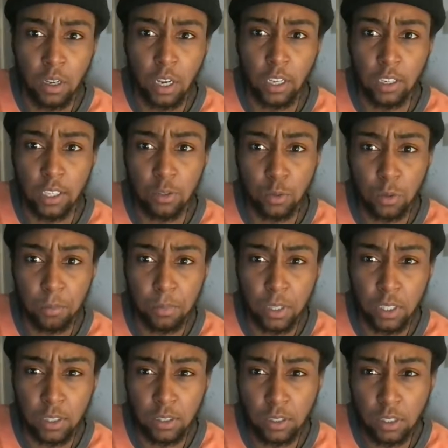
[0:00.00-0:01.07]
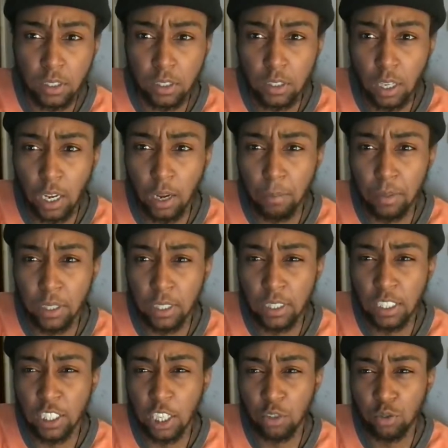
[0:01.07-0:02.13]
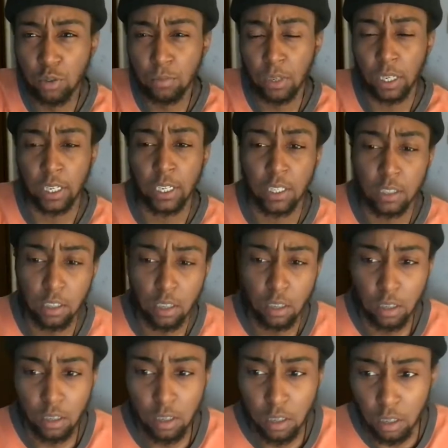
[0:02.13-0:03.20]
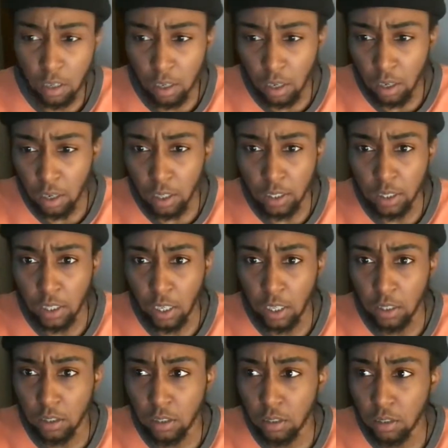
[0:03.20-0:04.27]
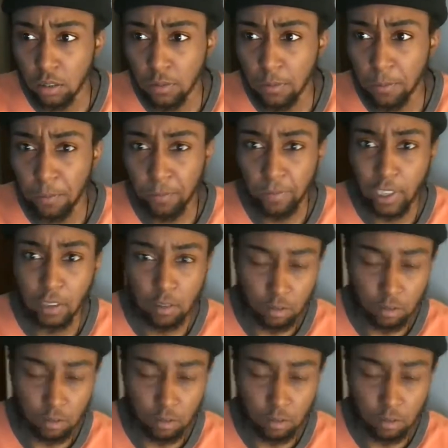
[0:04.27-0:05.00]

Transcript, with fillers: And these were men's, I believe, Cetra Blade skates. I